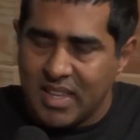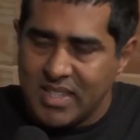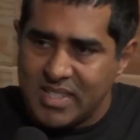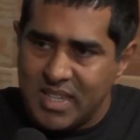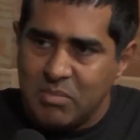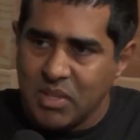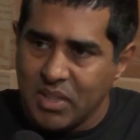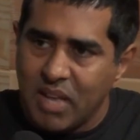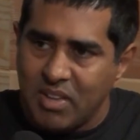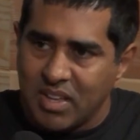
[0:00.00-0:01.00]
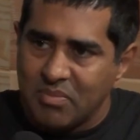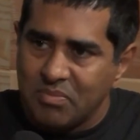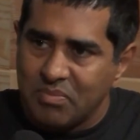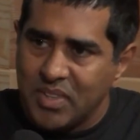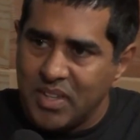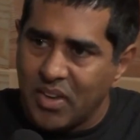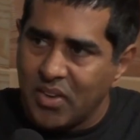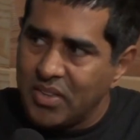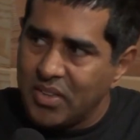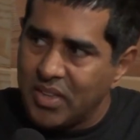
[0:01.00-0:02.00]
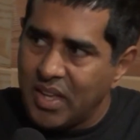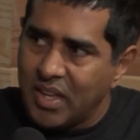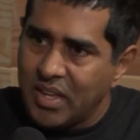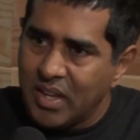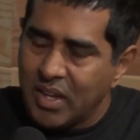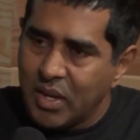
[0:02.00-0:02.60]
seem to love it, and they,